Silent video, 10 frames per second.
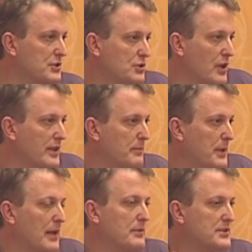You're trying to
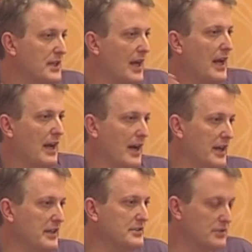be able to say, hey,
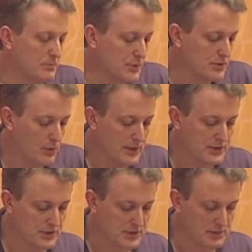I answered the most
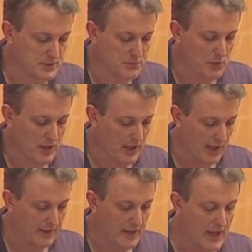questions, I'm the smart
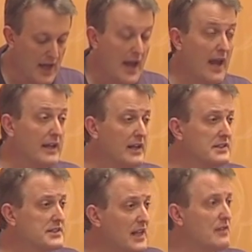guy. And it
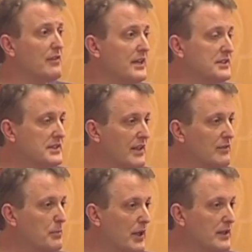incentivizes
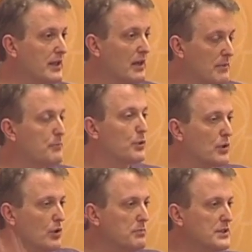everybody to come up
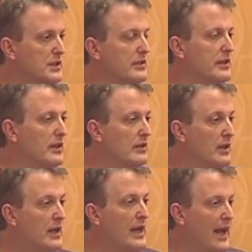with good material
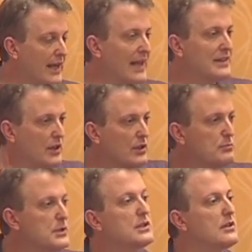and get the
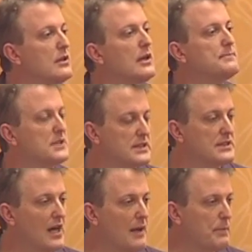good material up to the
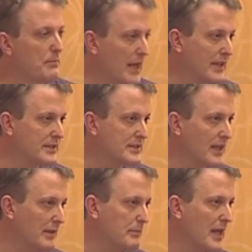top and make the
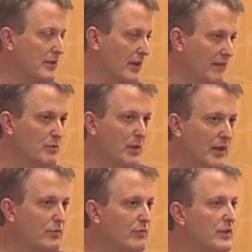site better, and
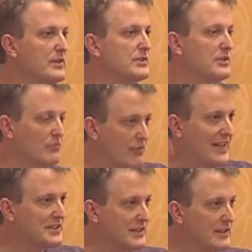everybody feels
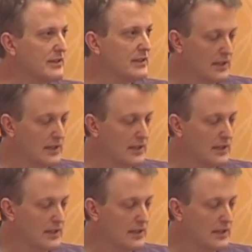invested